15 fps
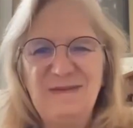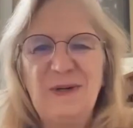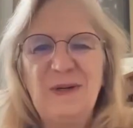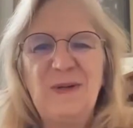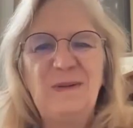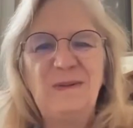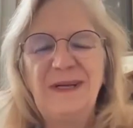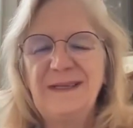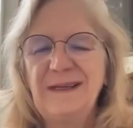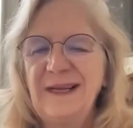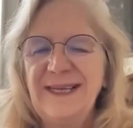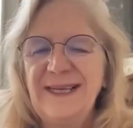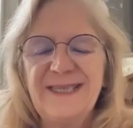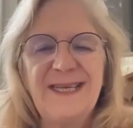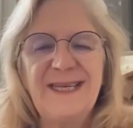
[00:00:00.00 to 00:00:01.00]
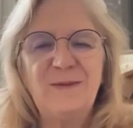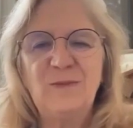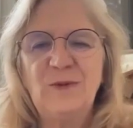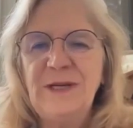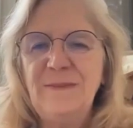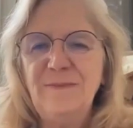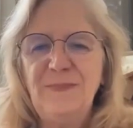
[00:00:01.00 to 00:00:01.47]
Well, Clancy, it
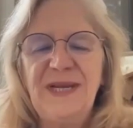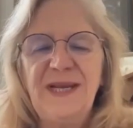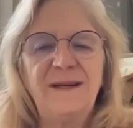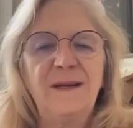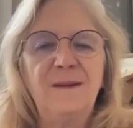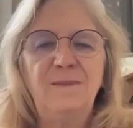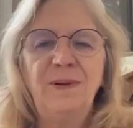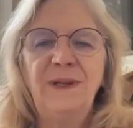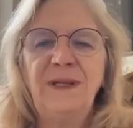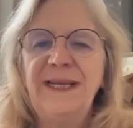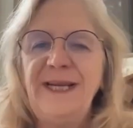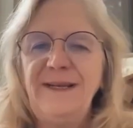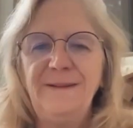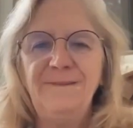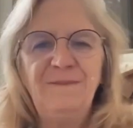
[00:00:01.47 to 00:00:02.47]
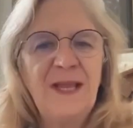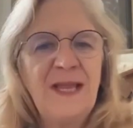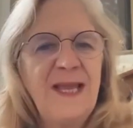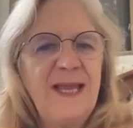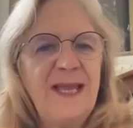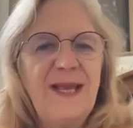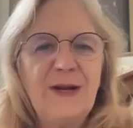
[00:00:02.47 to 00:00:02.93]
wouldn't be a complete
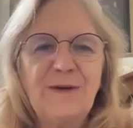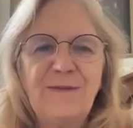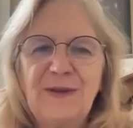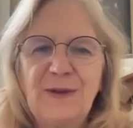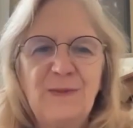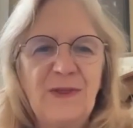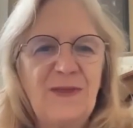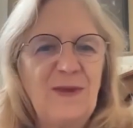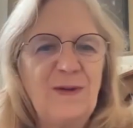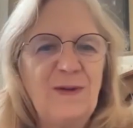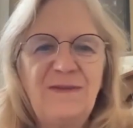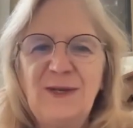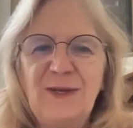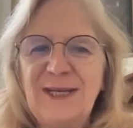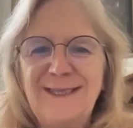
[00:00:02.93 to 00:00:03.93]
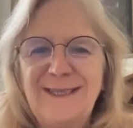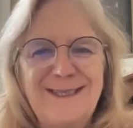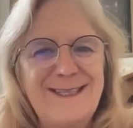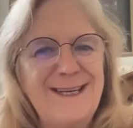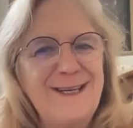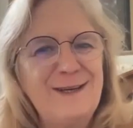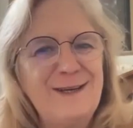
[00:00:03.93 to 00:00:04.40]
interview with you if you didn't
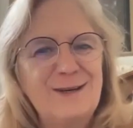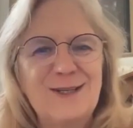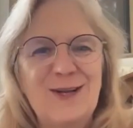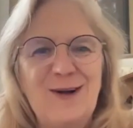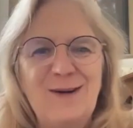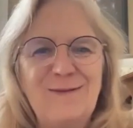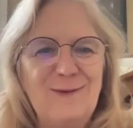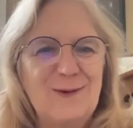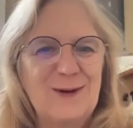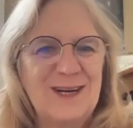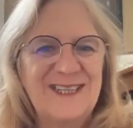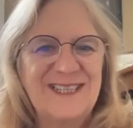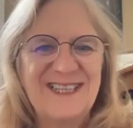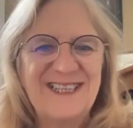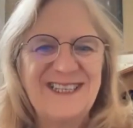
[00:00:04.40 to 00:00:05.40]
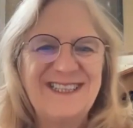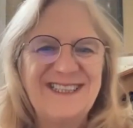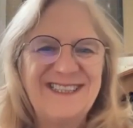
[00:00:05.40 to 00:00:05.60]
sing your song for us.